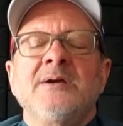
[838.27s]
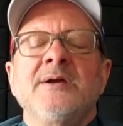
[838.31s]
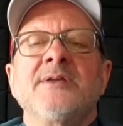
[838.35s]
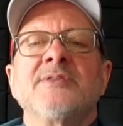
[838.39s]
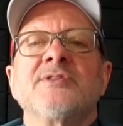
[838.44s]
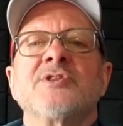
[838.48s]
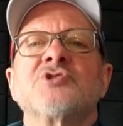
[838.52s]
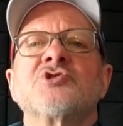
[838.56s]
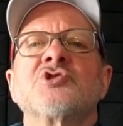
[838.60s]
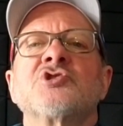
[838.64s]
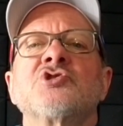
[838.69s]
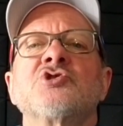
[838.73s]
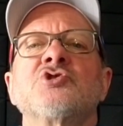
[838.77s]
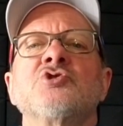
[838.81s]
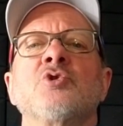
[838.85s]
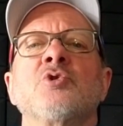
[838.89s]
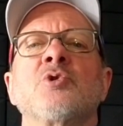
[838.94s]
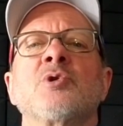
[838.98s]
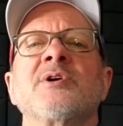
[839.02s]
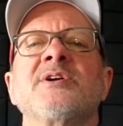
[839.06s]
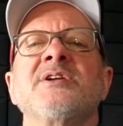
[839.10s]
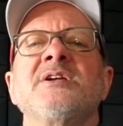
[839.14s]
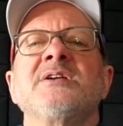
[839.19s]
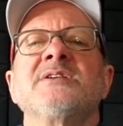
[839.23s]
The
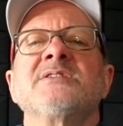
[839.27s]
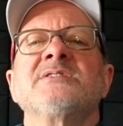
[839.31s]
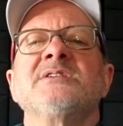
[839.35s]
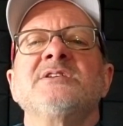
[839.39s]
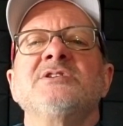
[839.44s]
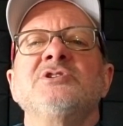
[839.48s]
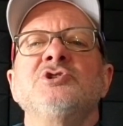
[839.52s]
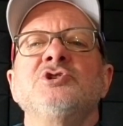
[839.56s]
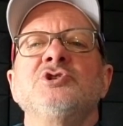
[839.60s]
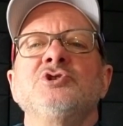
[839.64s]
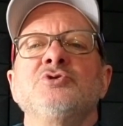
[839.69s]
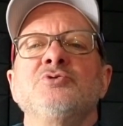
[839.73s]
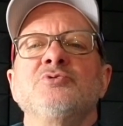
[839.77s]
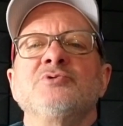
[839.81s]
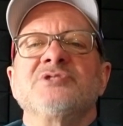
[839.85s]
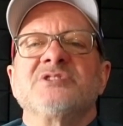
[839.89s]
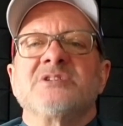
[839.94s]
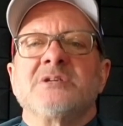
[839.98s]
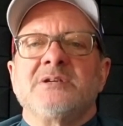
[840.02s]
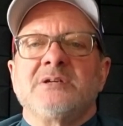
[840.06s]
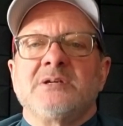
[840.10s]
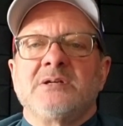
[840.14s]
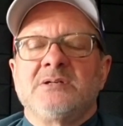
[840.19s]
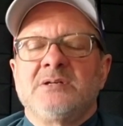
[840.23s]
story is a
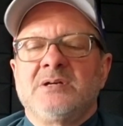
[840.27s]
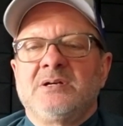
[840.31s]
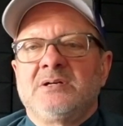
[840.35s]
doozy.